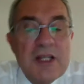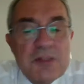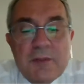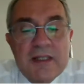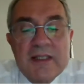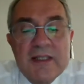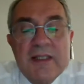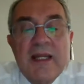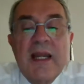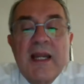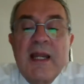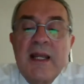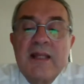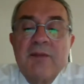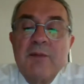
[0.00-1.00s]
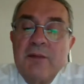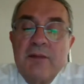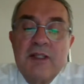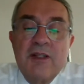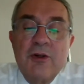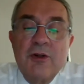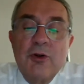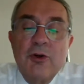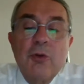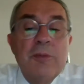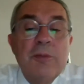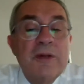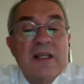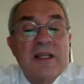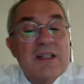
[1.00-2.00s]
It's much better than an 8
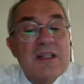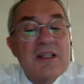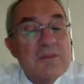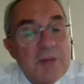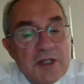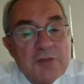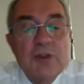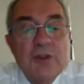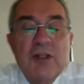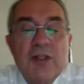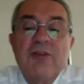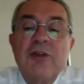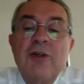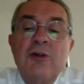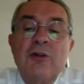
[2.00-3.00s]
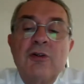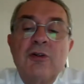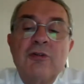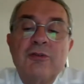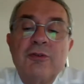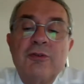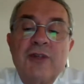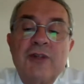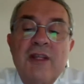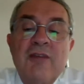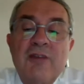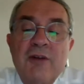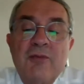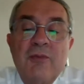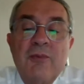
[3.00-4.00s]
millimeter opening. It's much more difficult, even
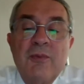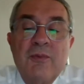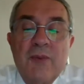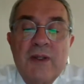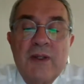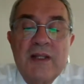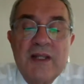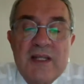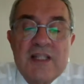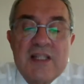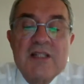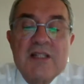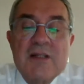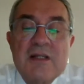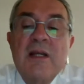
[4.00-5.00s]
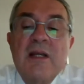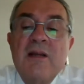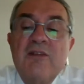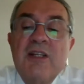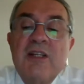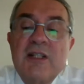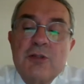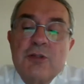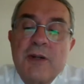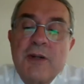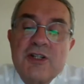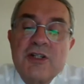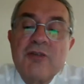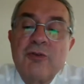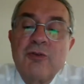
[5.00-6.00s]
when there is vitreous pressure,
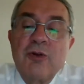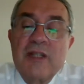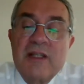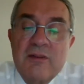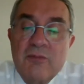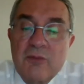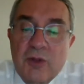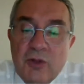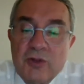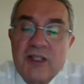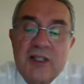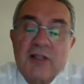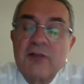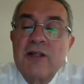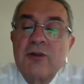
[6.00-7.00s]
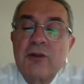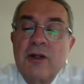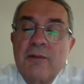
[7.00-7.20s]
for the content of the